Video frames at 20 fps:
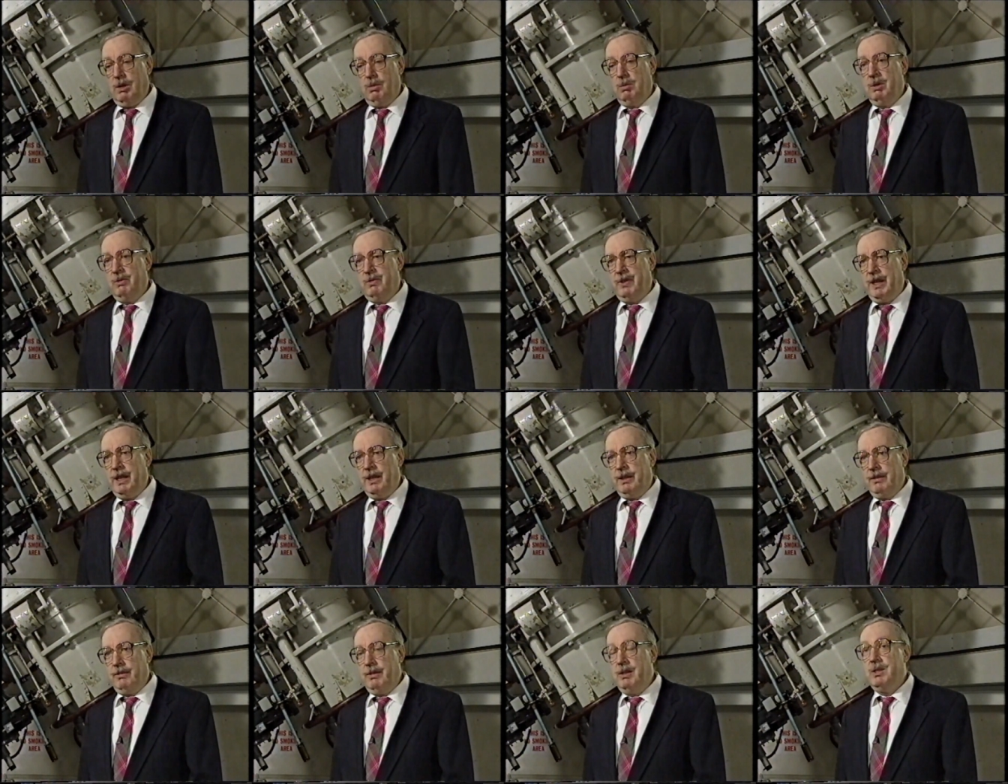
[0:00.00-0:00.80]
we've
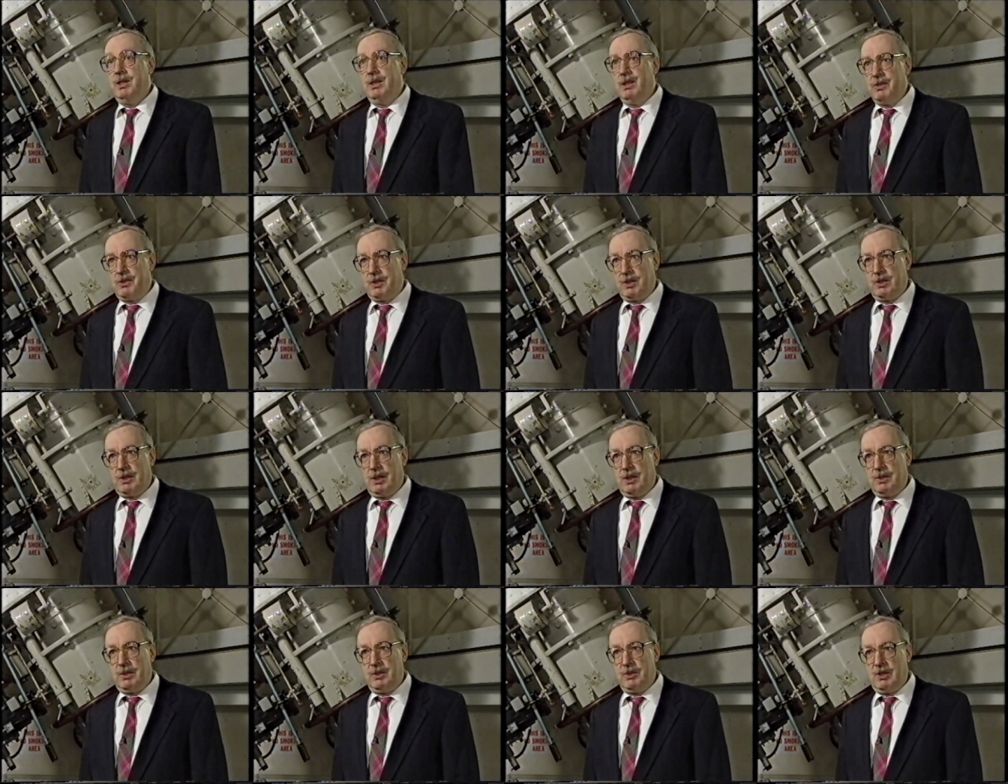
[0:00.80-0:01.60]
had a great deal of
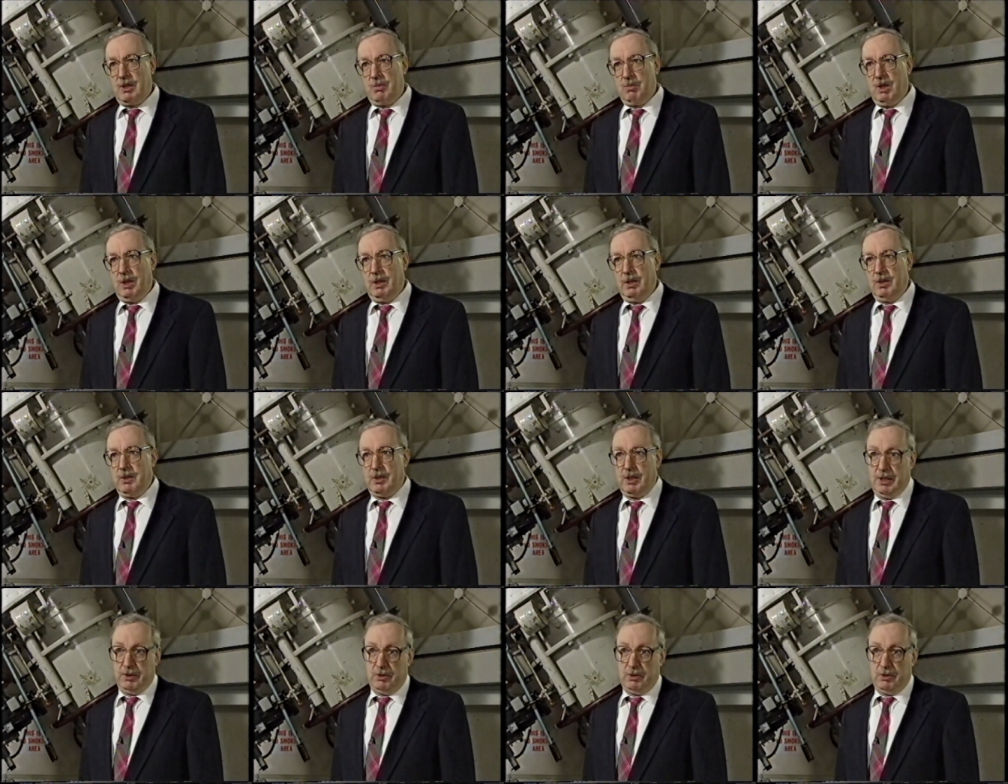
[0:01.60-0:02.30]
success in some areas, like